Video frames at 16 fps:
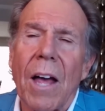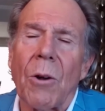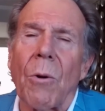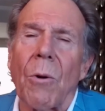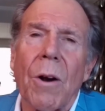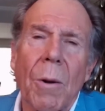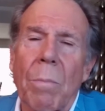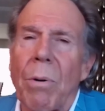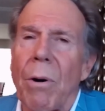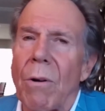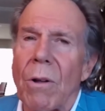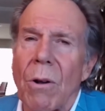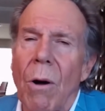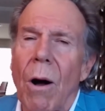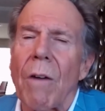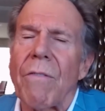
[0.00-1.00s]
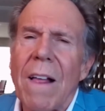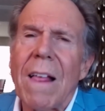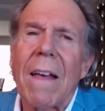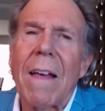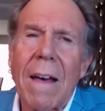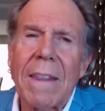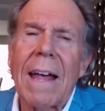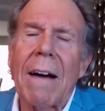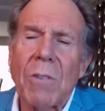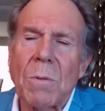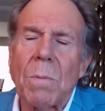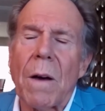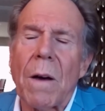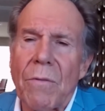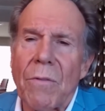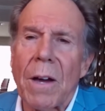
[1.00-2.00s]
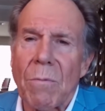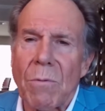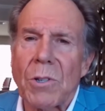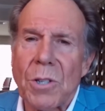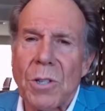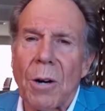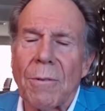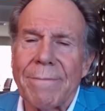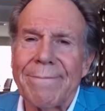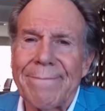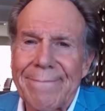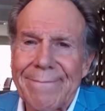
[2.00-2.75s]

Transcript: in order to pull it off. That was my favorite show.